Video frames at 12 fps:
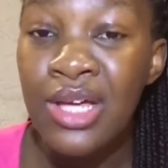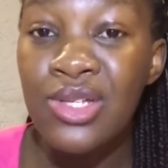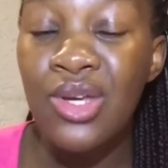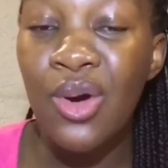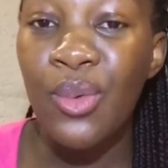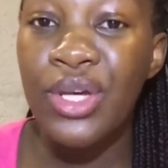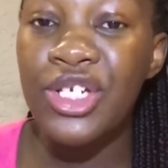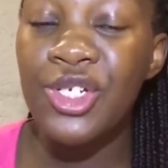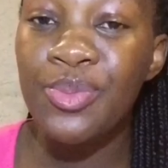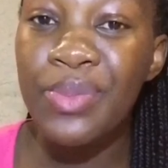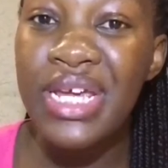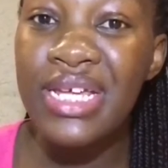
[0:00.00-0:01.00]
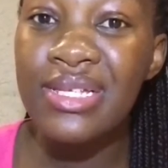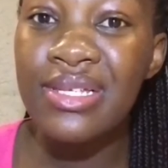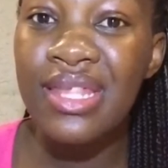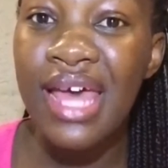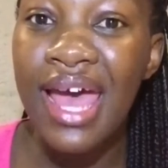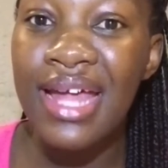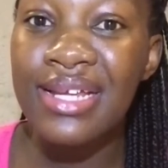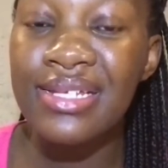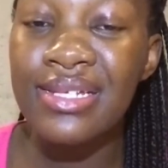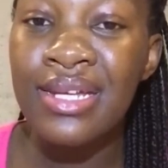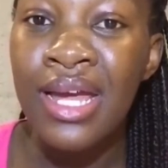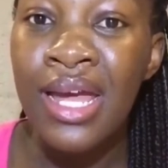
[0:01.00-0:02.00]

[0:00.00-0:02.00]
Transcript: So which means that